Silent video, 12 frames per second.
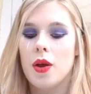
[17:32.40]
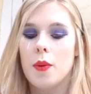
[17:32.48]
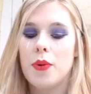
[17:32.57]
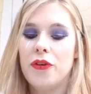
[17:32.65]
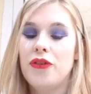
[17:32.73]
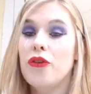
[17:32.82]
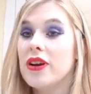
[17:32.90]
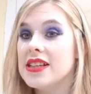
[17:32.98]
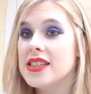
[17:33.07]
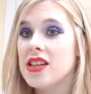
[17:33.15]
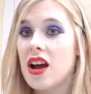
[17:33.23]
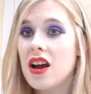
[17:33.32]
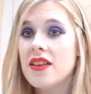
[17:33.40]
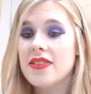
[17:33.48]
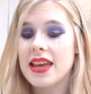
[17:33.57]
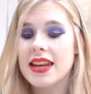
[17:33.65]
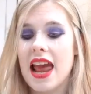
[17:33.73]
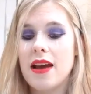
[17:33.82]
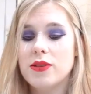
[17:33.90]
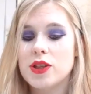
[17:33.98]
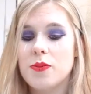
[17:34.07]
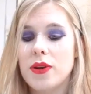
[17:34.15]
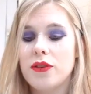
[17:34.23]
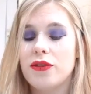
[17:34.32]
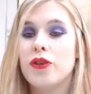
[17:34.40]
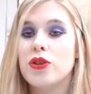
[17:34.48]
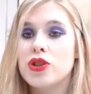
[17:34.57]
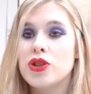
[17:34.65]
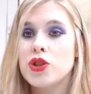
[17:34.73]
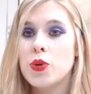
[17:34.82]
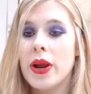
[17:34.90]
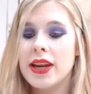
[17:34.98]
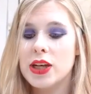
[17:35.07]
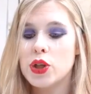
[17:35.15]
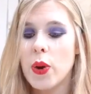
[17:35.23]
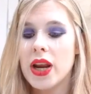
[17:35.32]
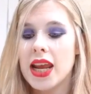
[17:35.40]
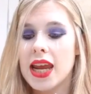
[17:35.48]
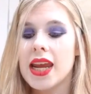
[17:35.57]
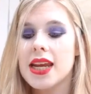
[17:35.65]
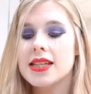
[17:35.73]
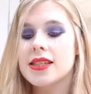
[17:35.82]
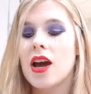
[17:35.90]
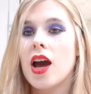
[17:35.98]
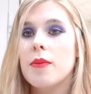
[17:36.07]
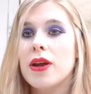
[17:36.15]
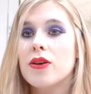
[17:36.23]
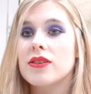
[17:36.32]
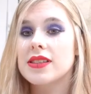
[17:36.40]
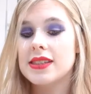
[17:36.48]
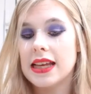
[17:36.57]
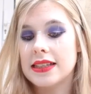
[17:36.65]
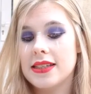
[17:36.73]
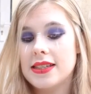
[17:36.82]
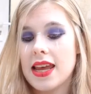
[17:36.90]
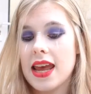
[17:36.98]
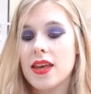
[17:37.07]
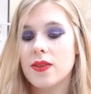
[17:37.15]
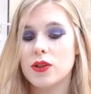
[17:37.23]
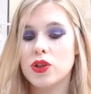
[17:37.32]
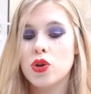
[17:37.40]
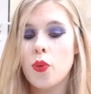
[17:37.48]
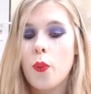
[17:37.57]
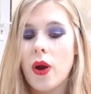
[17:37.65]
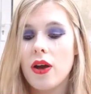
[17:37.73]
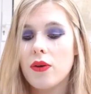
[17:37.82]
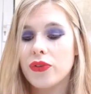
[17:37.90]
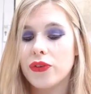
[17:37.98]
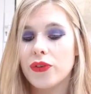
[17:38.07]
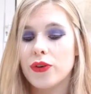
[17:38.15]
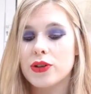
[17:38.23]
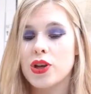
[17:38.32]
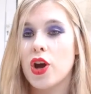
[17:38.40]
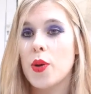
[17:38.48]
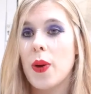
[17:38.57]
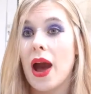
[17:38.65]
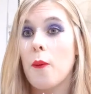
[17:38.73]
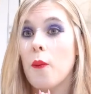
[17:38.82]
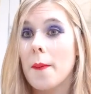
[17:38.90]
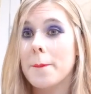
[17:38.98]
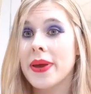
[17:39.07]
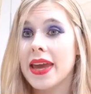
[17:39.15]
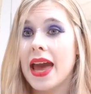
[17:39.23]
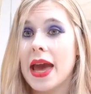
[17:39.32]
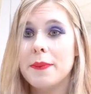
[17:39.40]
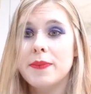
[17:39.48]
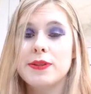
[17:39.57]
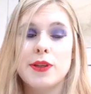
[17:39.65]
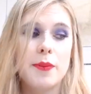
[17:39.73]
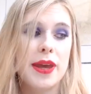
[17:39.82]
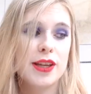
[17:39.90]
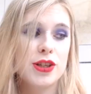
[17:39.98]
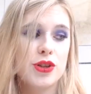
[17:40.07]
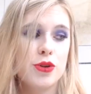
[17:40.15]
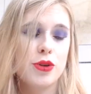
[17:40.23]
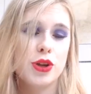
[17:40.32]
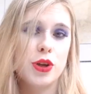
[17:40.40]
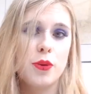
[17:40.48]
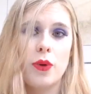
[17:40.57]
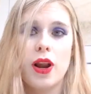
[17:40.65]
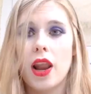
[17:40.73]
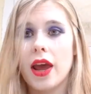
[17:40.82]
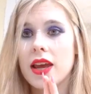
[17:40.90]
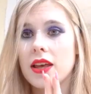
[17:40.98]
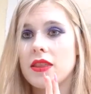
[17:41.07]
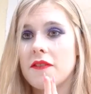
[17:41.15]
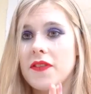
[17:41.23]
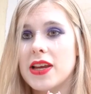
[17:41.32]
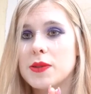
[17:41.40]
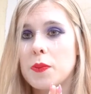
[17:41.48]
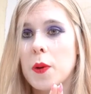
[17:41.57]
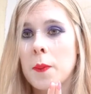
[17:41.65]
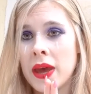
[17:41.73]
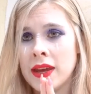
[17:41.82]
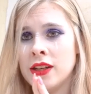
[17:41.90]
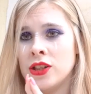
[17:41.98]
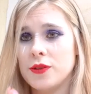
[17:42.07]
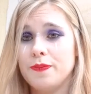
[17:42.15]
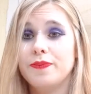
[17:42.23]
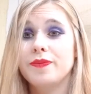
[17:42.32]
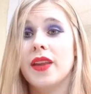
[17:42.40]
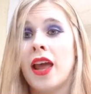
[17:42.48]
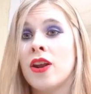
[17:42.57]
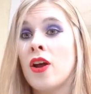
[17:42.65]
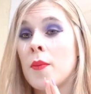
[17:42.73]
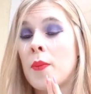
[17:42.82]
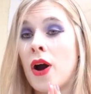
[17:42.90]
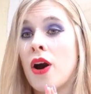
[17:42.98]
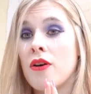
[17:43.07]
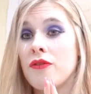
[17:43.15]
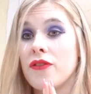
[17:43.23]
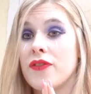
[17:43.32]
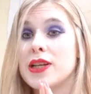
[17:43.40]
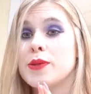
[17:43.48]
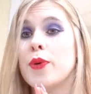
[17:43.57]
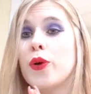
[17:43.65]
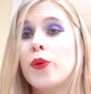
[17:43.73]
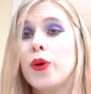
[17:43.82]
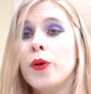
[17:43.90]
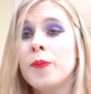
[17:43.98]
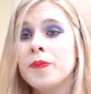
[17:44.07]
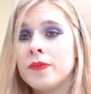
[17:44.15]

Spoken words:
Before I start, the announcement for 2020 is coming on Saturday the 12th of October at 1 PM, so make sure you like the Facebook page and are part of the Facebook group,